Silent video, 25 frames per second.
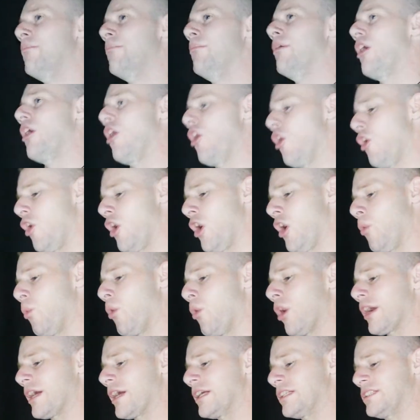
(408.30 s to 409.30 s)
but hard
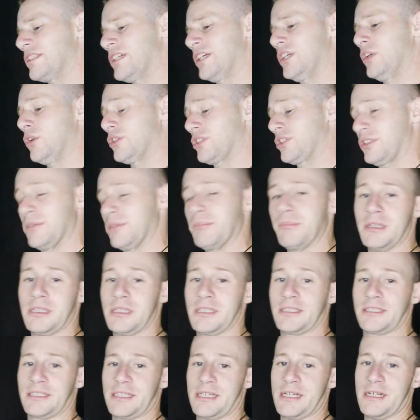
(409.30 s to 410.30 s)
work into your
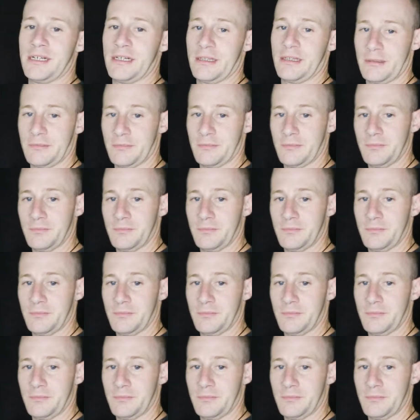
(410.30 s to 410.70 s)
stability here.